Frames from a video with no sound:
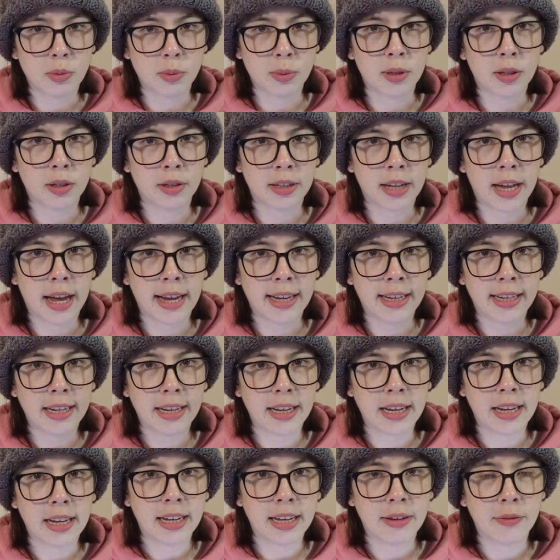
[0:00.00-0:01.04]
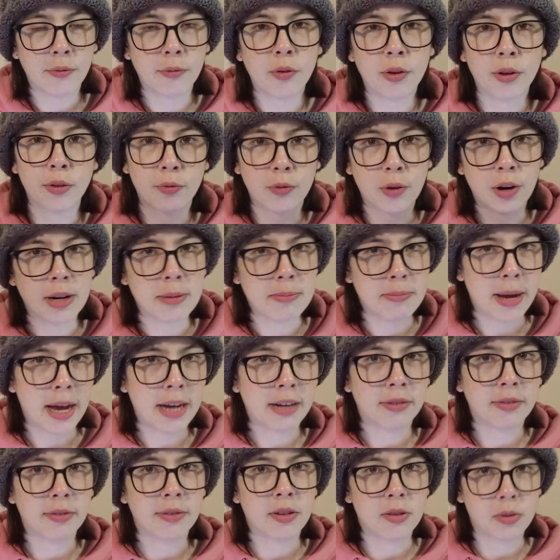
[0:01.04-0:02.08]
would look like for the front and
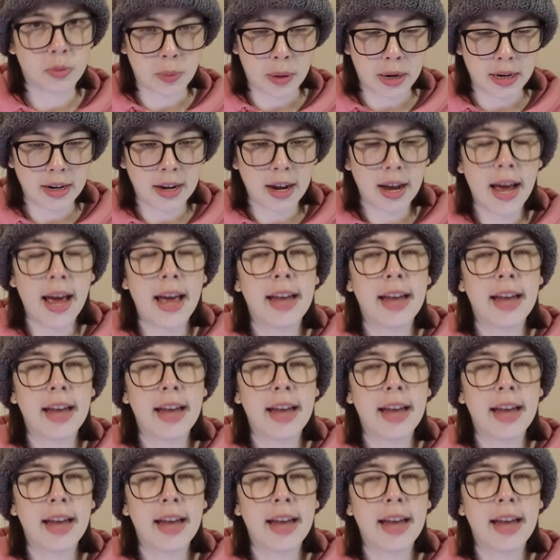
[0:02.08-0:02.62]
back of the sweater.